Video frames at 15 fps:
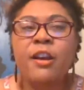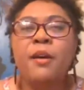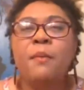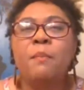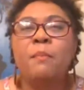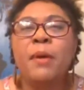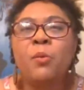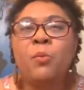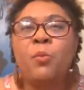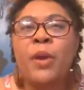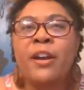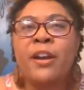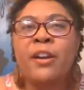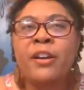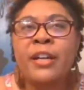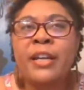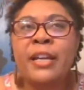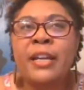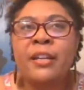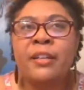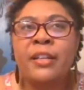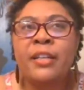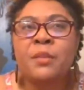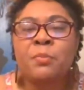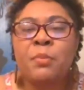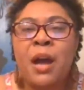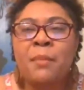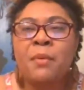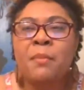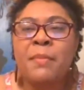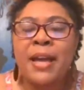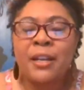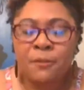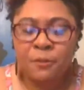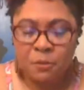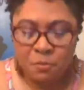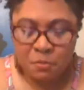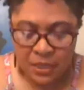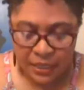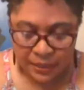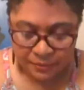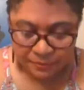But where it is problematic for me